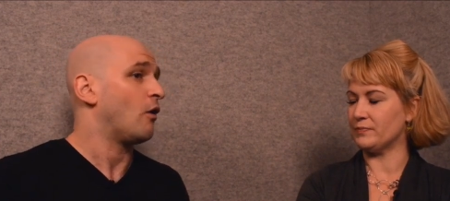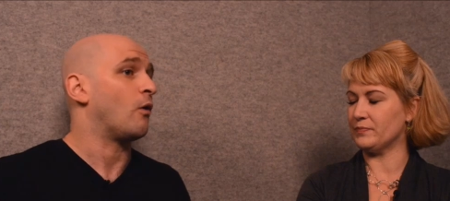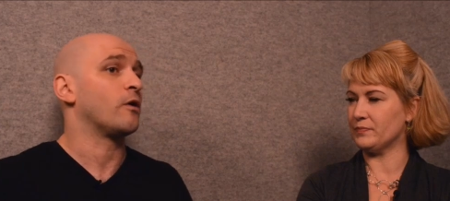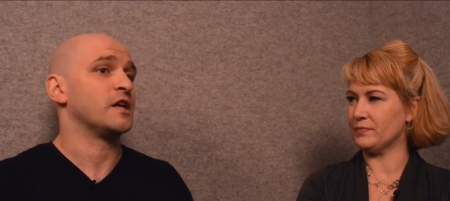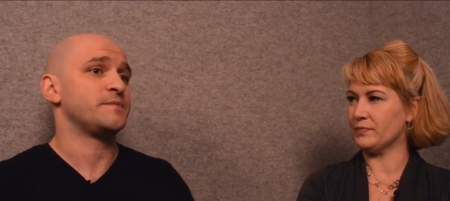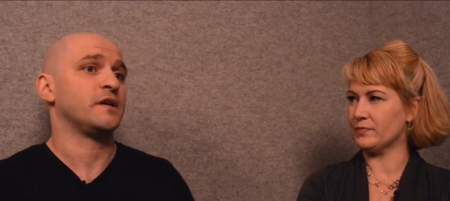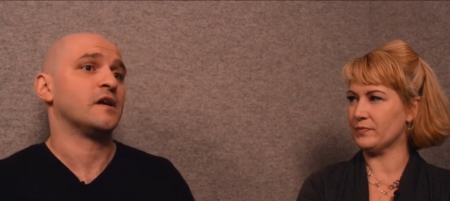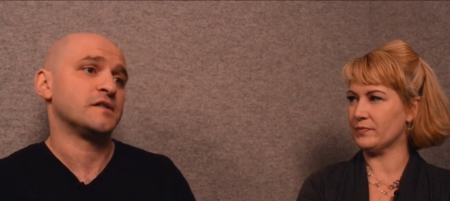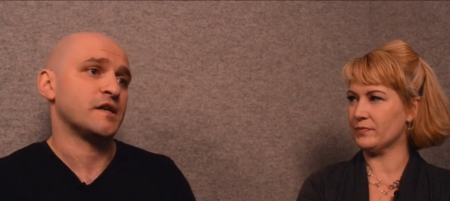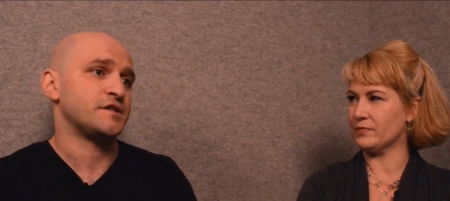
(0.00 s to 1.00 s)
Speaker 1: Or it's
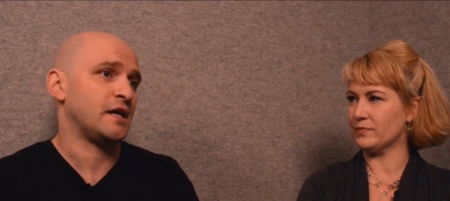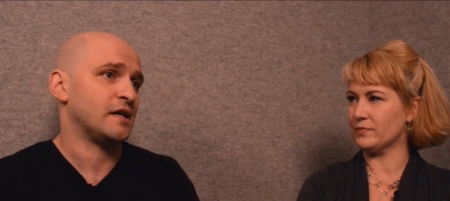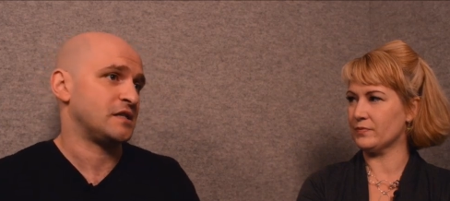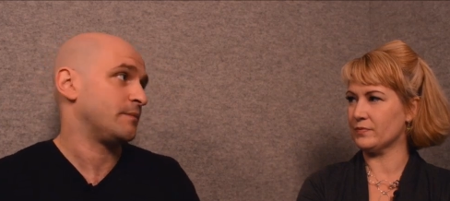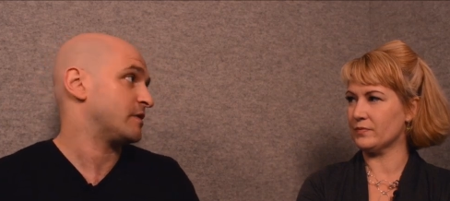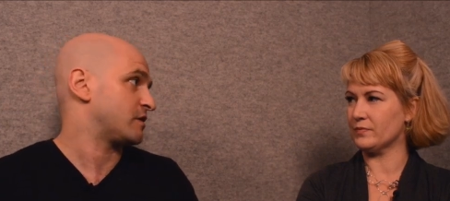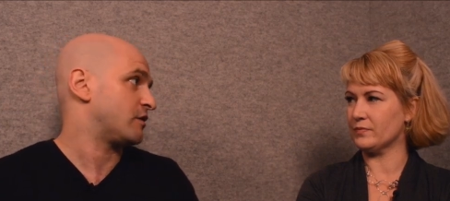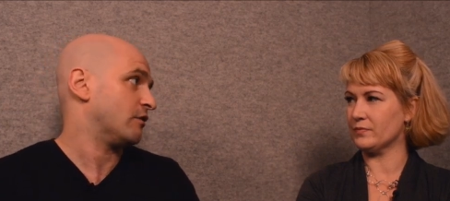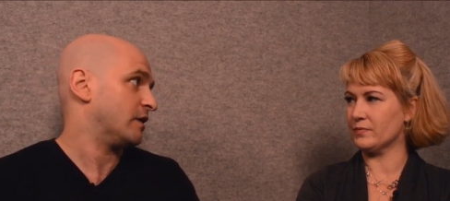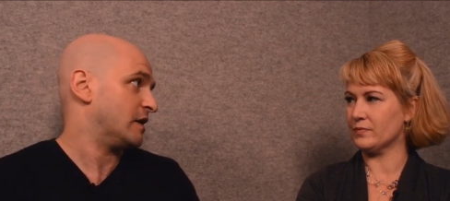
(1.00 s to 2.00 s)
because she has deep
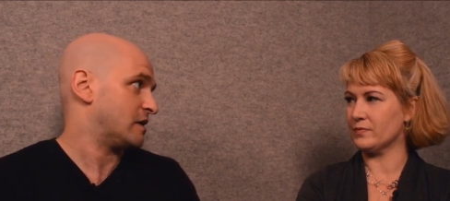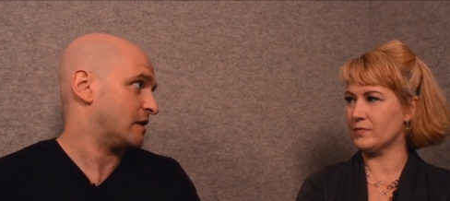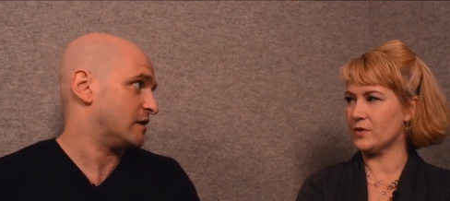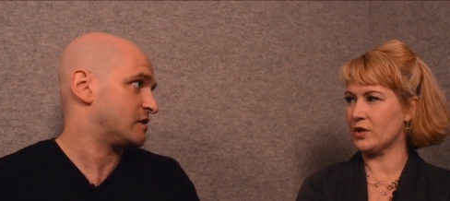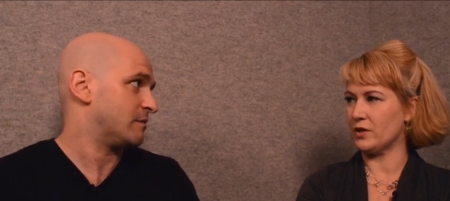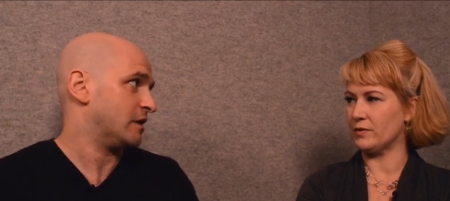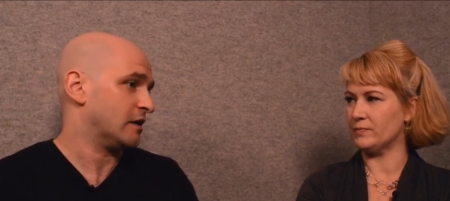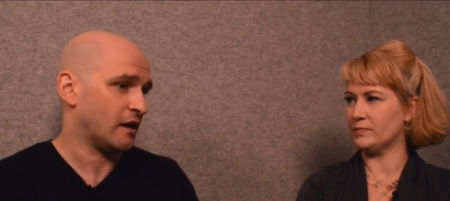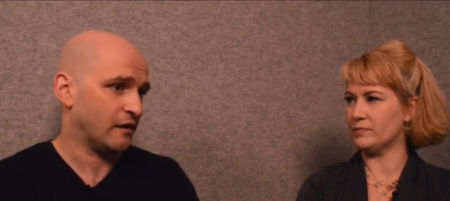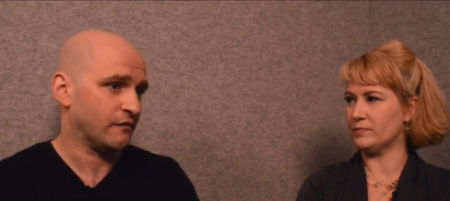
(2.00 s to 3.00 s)
insecurities and needs sure. to
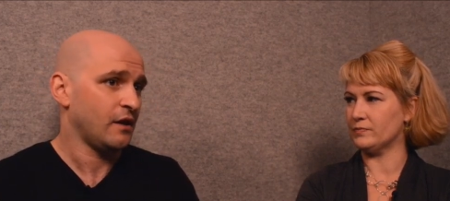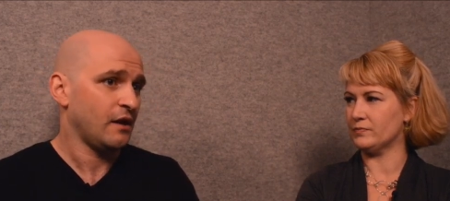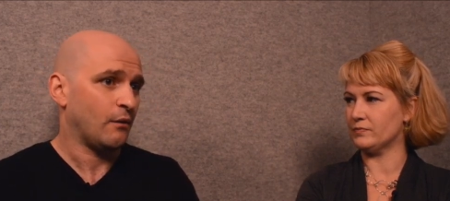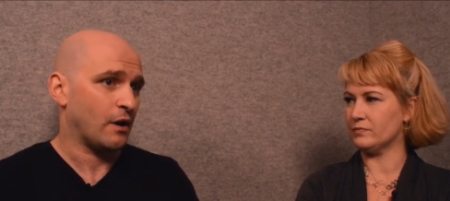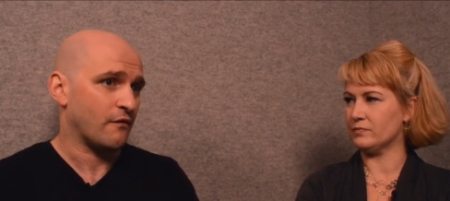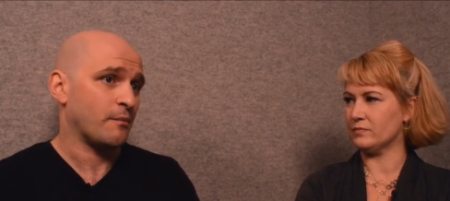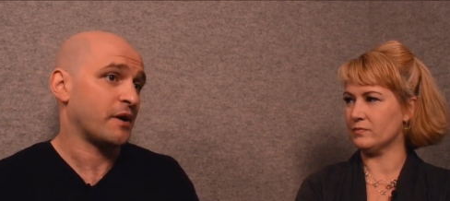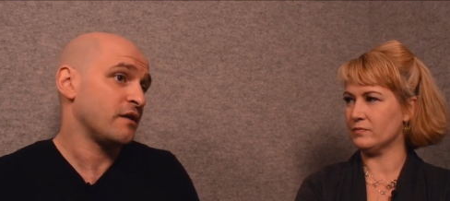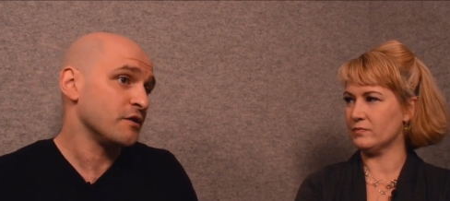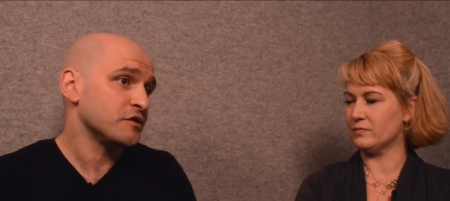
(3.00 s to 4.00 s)
be kind of whatever.
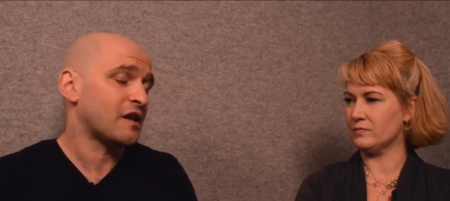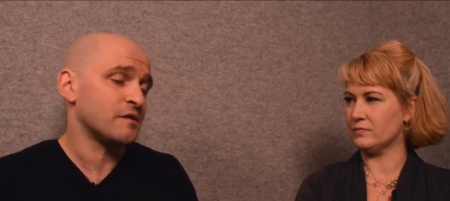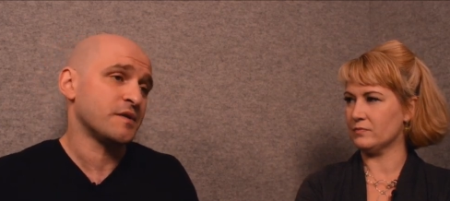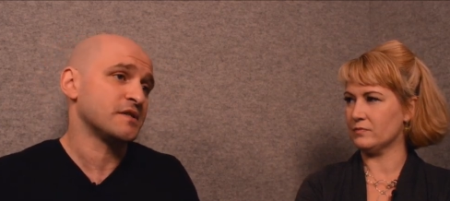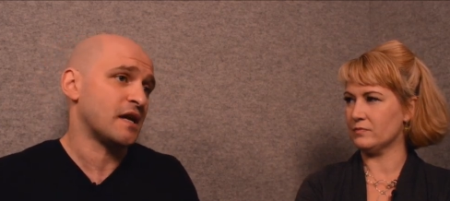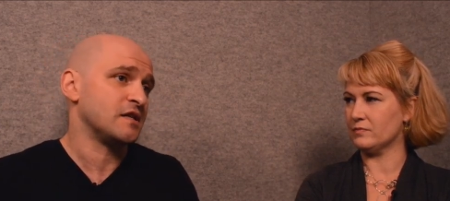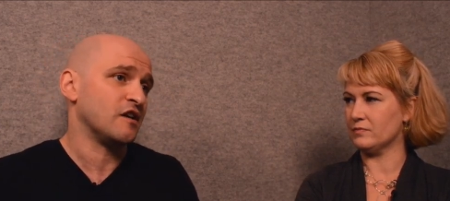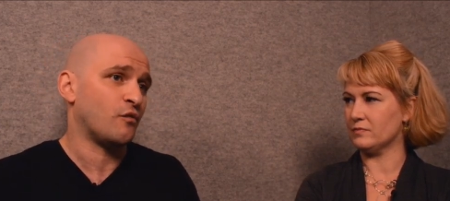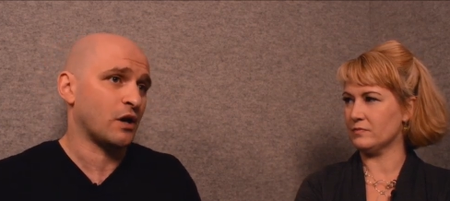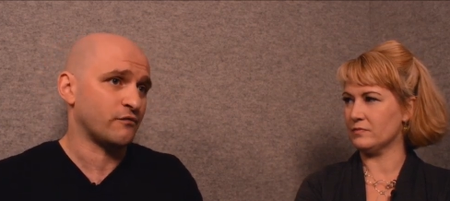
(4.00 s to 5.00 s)
But it usually comes from this
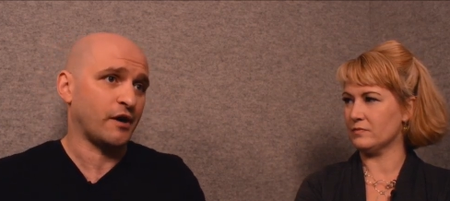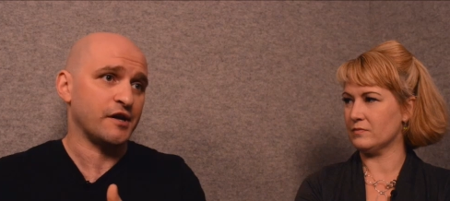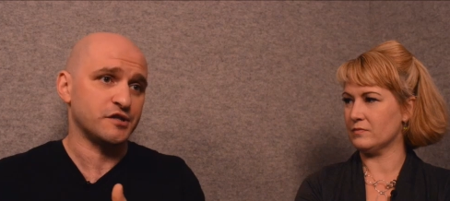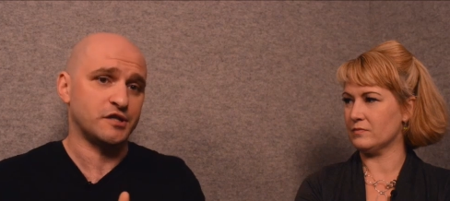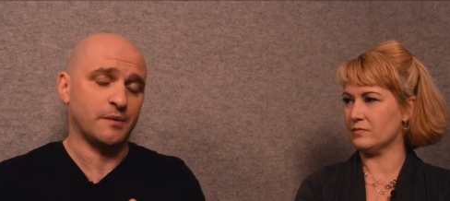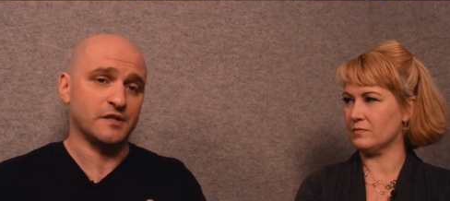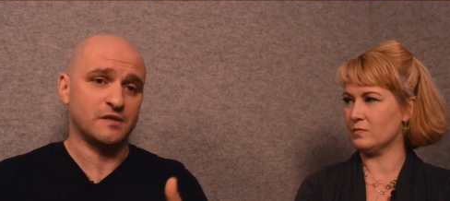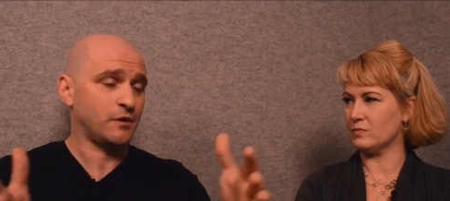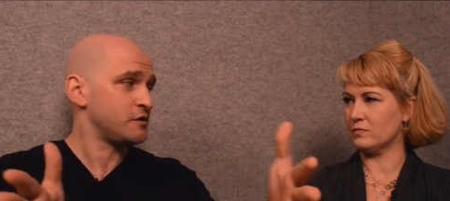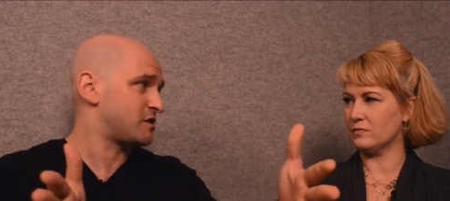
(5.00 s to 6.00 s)
idea of what a relationship is
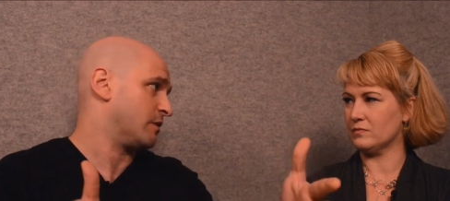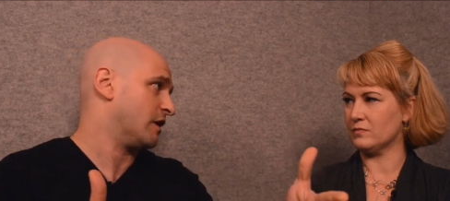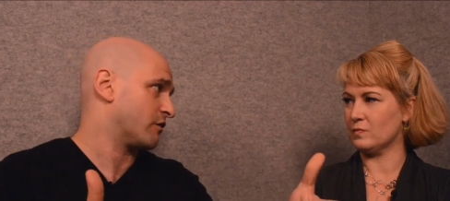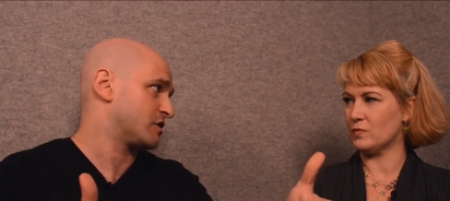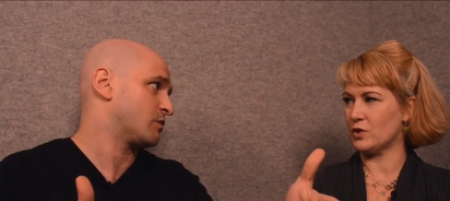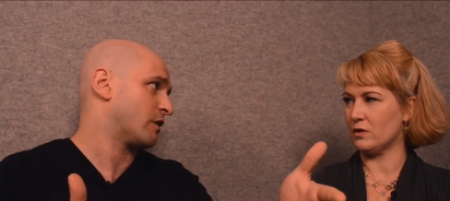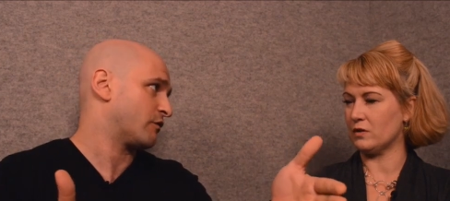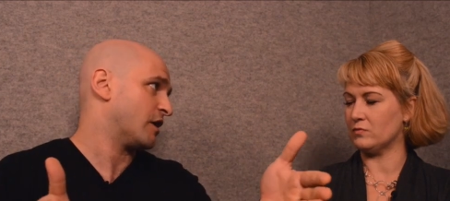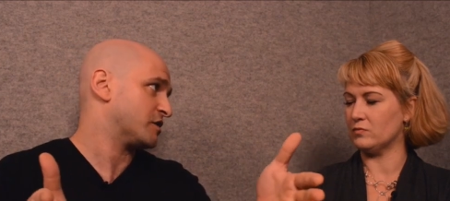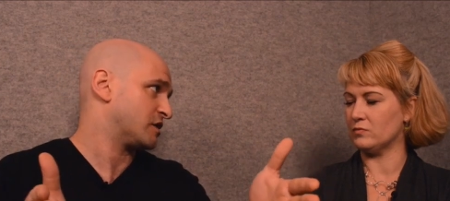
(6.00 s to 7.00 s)
supposed to be versus sure. what
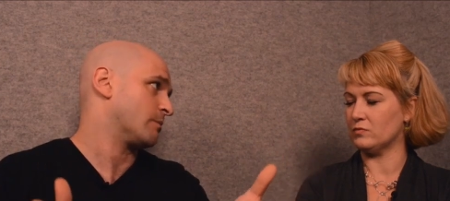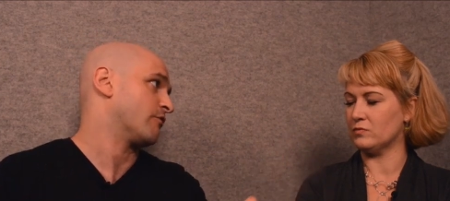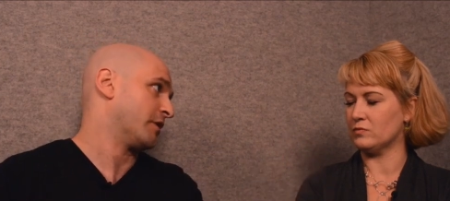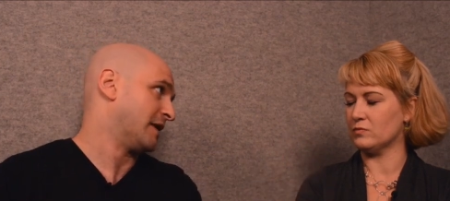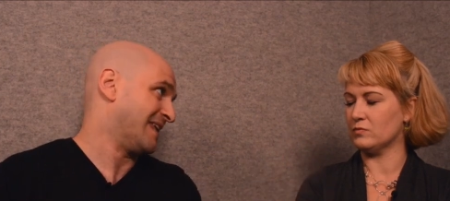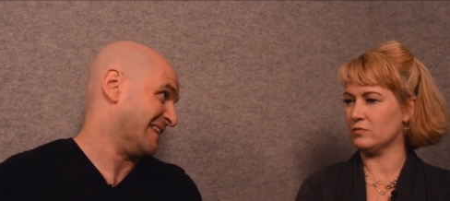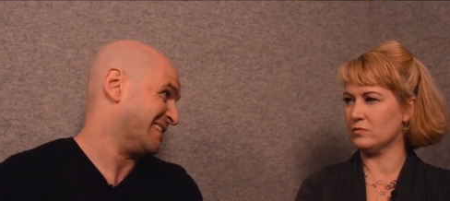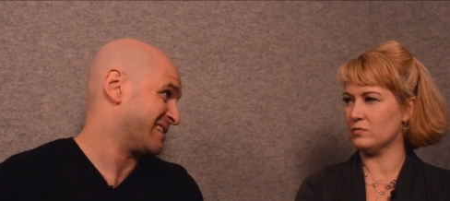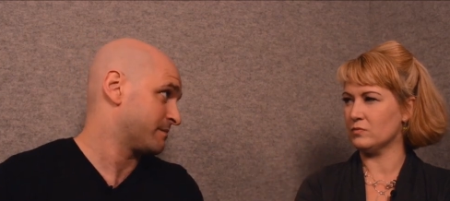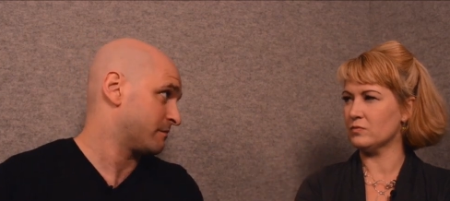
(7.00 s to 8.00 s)
a relationship really
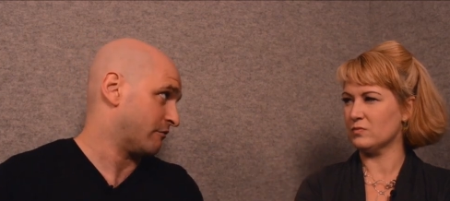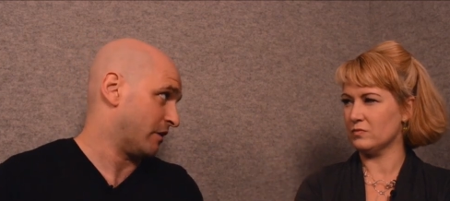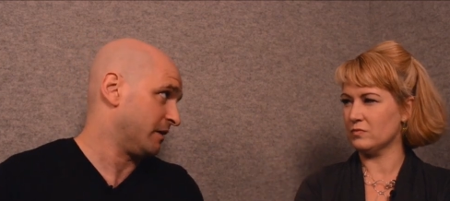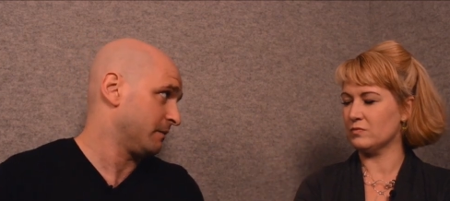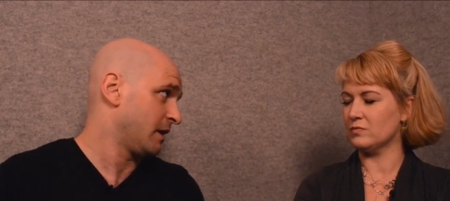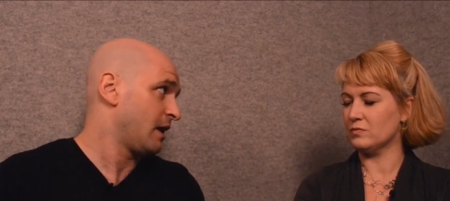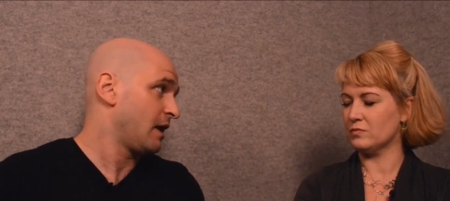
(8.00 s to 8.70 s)
is, right?